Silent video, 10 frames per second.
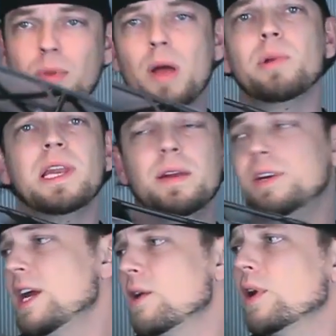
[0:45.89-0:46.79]
I'm, I'm
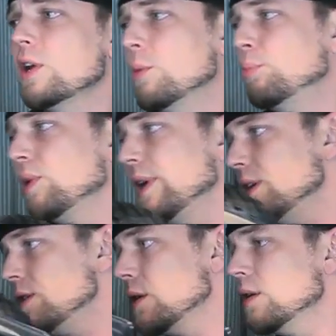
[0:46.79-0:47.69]
nearing
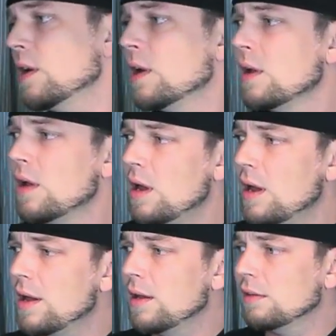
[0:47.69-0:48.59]
completion,
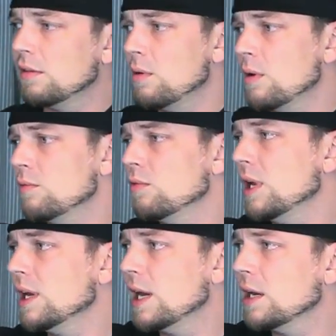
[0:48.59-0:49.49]
uh, so I'm
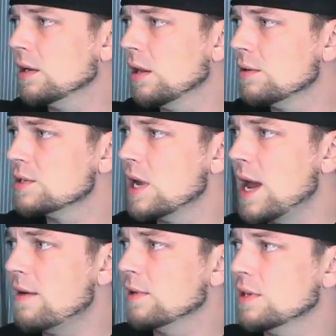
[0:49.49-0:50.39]
really getting close to
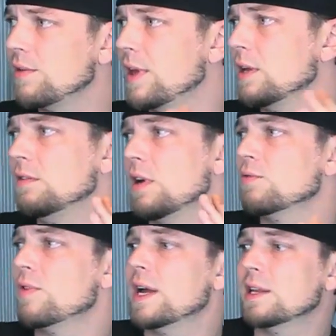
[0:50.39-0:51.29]
having the thing
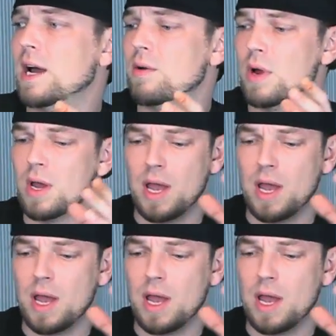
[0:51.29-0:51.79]
done right now.